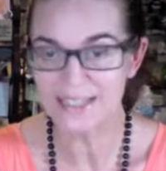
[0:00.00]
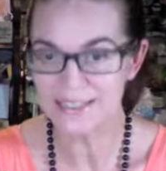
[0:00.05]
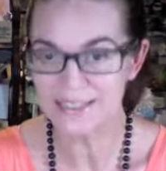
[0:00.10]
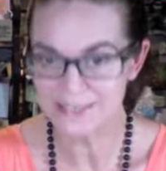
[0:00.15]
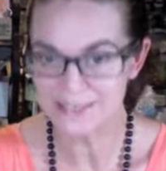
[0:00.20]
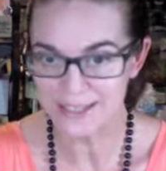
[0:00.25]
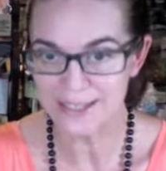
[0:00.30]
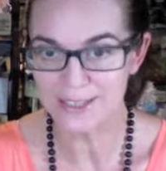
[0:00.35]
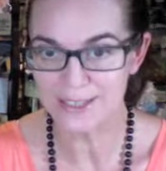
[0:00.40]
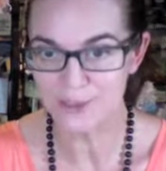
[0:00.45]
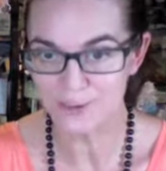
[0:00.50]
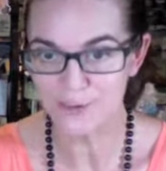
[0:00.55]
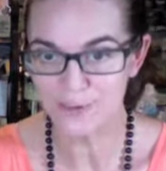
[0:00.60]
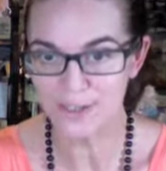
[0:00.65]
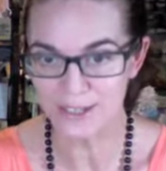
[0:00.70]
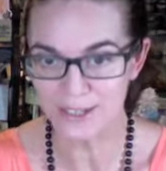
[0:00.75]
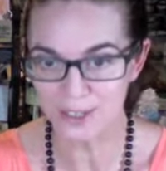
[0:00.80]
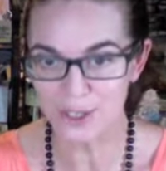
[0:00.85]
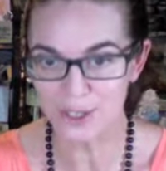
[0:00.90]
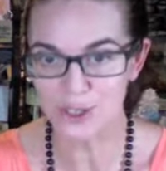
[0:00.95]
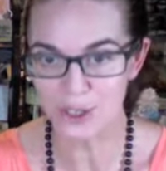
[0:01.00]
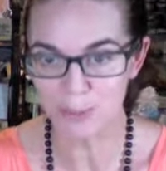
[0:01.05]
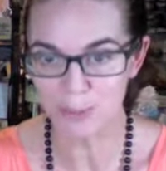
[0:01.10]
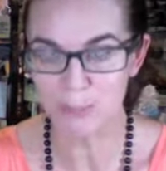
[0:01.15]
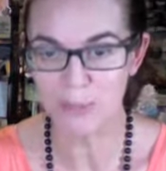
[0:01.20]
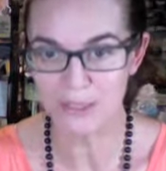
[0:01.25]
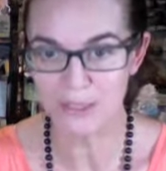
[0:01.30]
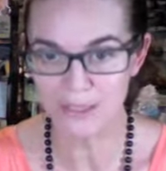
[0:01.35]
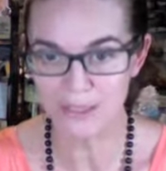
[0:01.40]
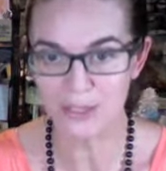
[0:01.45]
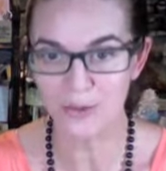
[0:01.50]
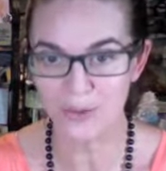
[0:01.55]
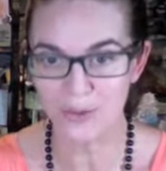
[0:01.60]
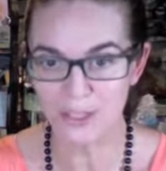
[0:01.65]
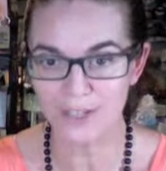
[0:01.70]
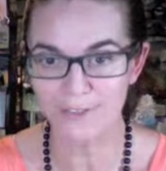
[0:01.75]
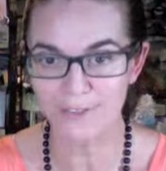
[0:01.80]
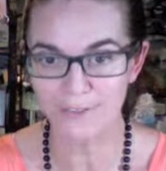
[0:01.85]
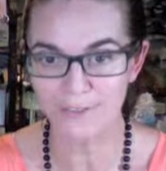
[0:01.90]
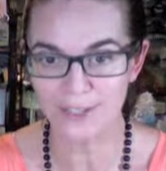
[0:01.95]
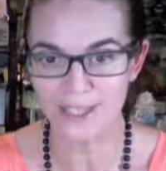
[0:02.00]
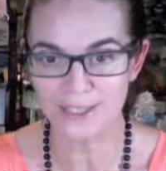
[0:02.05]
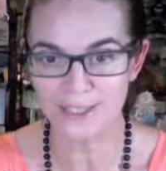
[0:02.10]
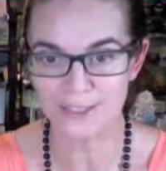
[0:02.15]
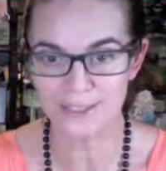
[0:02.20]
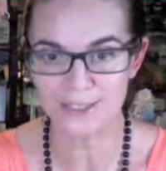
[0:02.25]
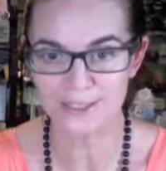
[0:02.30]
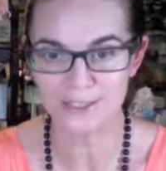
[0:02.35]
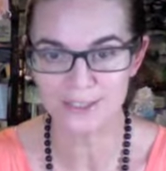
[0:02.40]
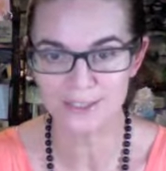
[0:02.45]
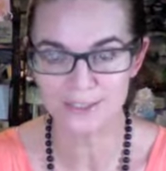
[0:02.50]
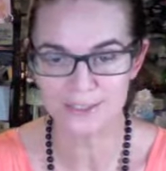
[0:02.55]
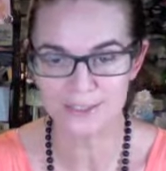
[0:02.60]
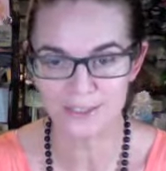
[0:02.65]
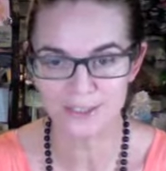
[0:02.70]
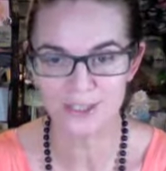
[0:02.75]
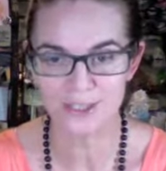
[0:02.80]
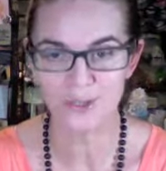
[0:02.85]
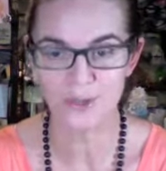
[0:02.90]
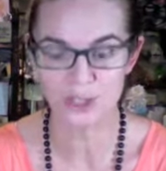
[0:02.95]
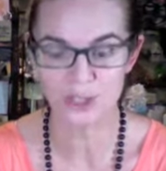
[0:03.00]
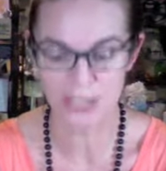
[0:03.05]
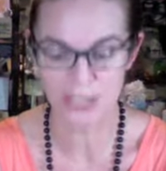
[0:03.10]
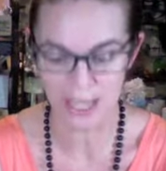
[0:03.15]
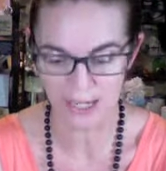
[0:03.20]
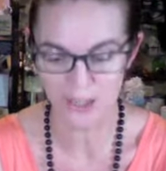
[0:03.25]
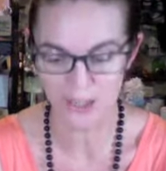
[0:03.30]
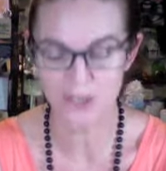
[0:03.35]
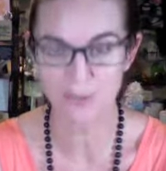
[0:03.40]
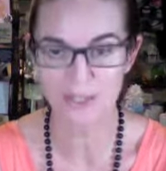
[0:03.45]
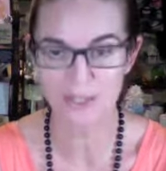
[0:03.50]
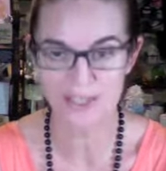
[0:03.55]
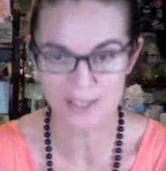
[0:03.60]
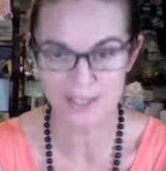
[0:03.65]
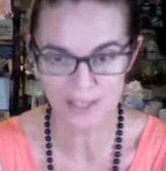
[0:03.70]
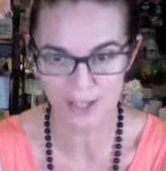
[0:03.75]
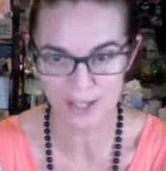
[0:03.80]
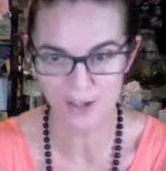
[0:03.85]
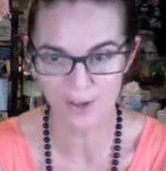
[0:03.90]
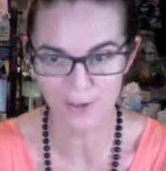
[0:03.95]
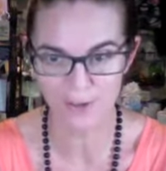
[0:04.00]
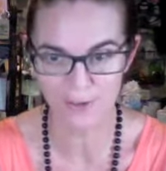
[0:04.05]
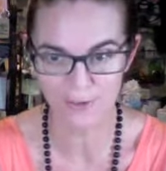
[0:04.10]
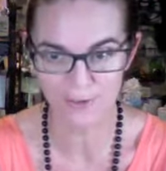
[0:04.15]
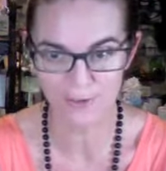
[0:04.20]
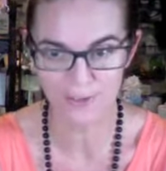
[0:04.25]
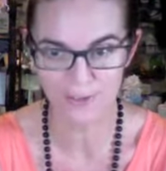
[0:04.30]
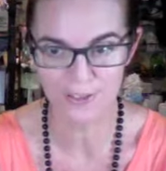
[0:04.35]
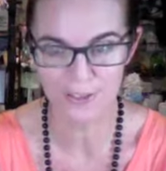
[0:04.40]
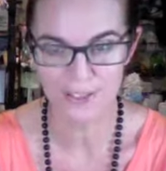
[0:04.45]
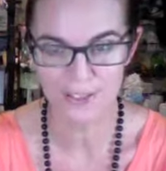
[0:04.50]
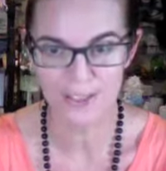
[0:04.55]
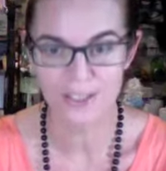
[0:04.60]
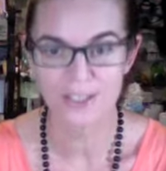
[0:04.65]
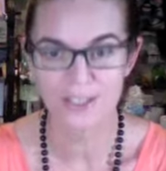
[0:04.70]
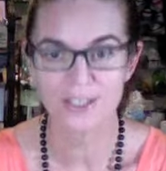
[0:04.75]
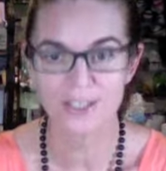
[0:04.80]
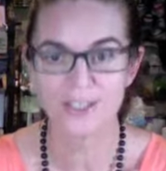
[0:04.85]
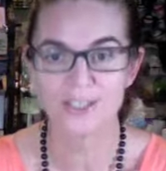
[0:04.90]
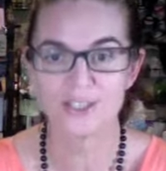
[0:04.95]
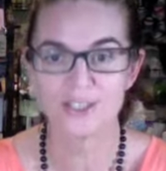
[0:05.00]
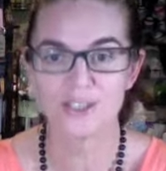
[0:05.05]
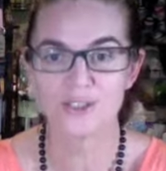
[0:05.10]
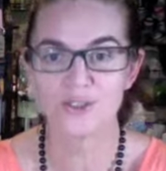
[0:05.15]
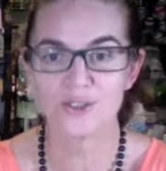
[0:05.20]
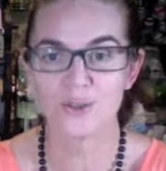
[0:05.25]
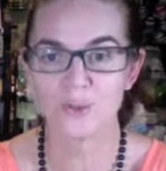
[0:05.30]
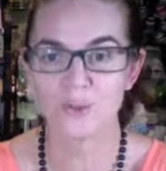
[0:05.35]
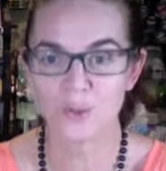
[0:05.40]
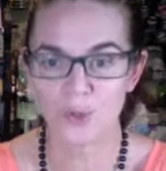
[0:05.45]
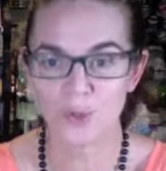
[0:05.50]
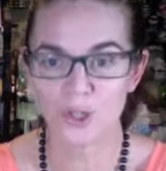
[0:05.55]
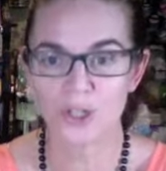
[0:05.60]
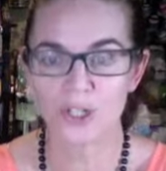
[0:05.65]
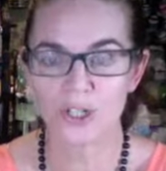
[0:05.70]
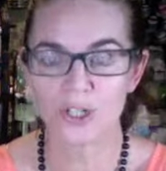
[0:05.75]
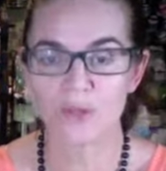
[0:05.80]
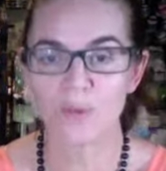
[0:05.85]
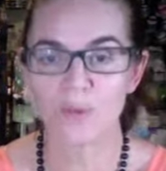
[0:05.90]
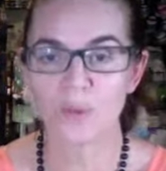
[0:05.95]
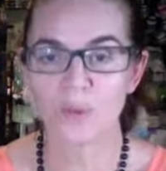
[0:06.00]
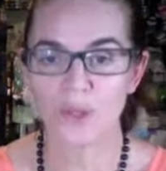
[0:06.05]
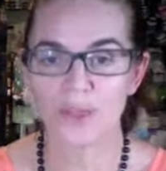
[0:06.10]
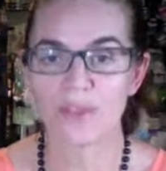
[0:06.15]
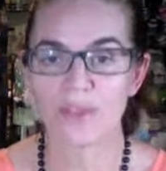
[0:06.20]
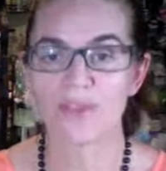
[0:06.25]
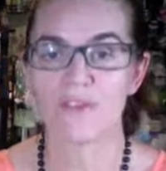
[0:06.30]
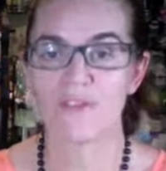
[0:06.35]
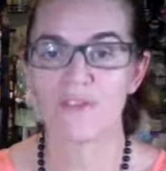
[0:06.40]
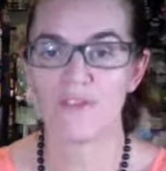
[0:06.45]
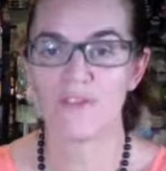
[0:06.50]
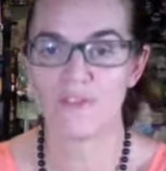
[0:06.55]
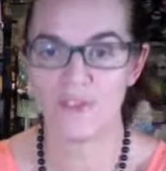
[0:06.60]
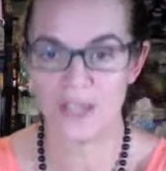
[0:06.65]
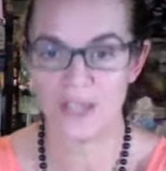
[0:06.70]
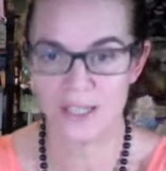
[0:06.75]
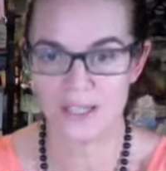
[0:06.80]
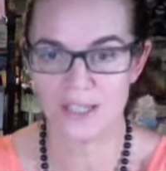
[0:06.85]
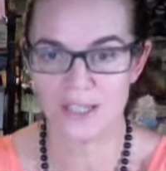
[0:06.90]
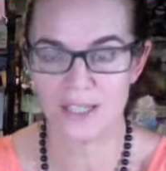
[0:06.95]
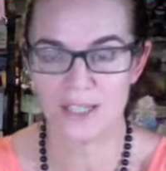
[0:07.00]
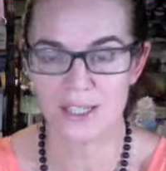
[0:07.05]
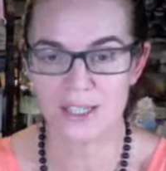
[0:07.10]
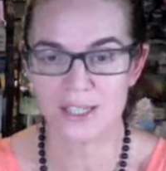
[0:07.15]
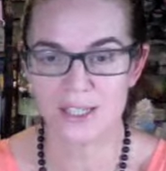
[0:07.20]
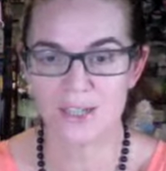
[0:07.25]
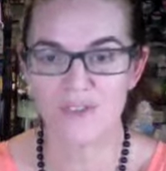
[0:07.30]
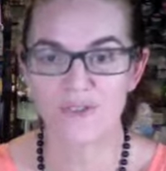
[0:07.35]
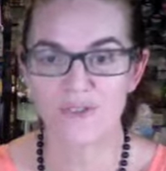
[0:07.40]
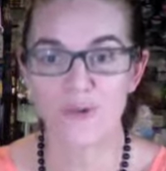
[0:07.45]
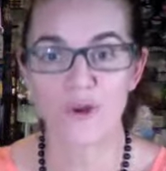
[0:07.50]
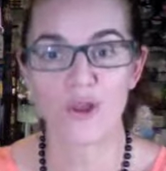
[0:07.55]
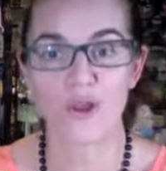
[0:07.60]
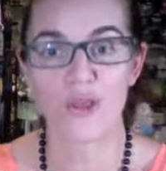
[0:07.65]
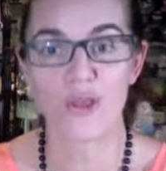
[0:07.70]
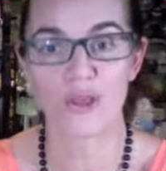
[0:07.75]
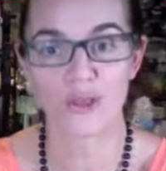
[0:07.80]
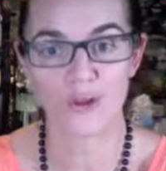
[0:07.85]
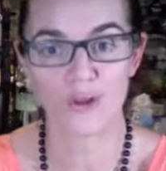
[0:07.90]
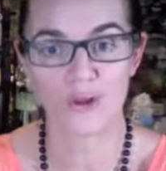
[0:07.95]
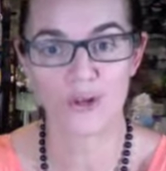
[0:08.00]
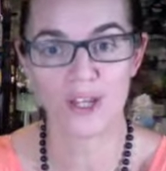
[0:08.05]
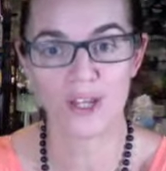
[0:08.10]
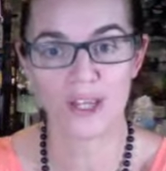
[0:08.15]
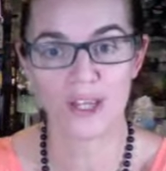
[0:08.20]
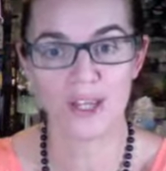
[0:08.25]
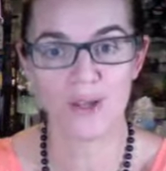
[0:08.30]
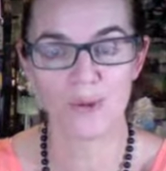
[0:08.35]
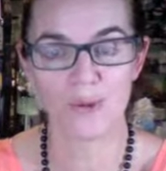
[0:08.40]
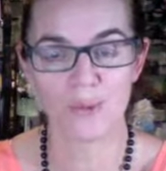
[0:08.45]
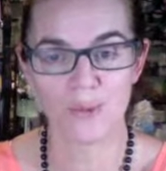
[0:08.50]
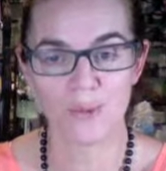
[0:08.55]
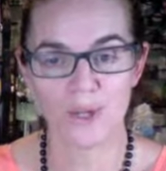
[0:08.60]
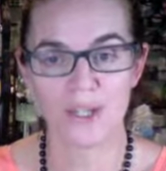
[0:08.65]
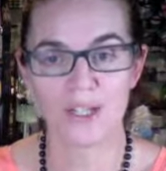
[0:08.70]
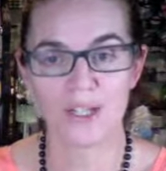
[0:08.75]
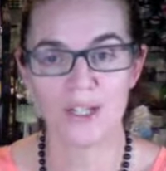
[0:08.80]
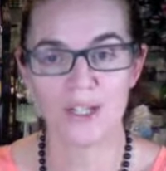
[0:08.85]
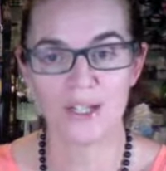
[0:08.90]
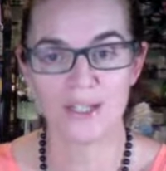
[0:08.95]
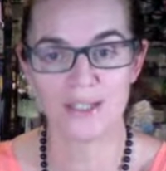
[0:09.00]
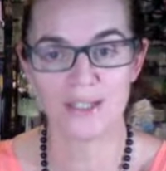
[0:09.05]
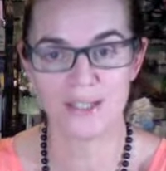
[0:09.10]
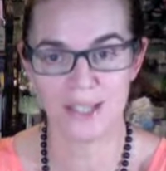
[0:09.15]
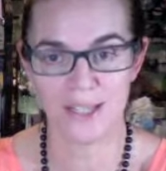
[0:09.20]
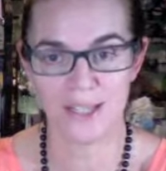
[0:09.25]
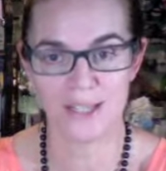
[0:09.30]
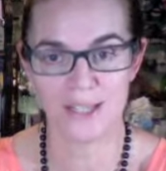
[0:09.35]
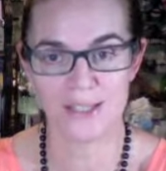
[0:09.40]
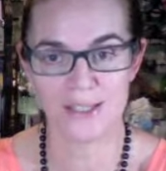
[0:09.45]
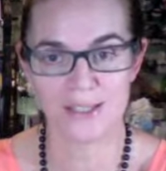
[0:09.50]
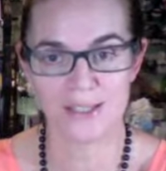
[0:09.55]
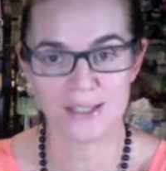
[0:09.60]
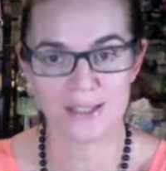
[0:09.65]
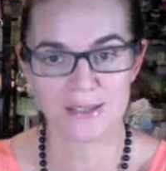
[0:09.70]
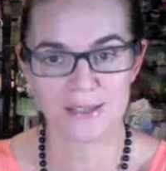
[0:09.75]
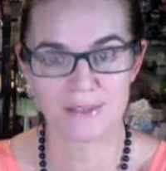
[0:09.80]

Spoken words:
decided to finally jump in and create faces, to challenge myself to work with faces for 31 days.